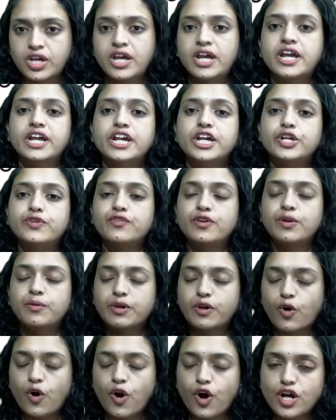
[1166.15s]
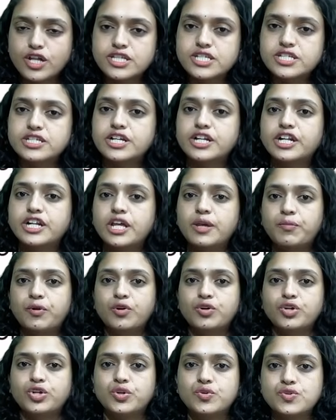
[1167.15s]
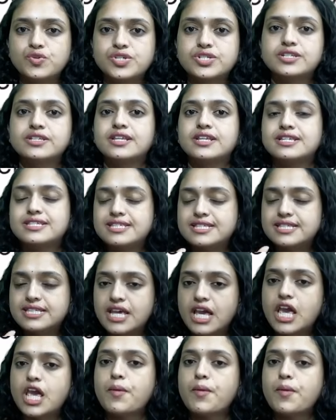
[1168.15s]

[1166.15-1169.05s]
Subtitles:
it will constantly produce the same